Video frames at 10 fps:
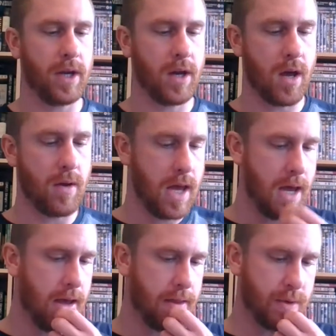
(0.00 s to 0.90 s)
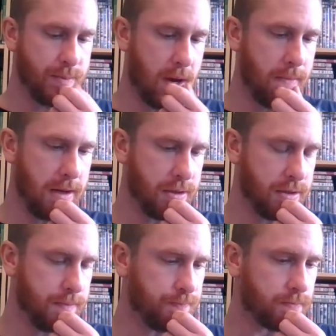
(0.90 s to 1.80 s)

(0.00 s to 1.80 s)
that was published.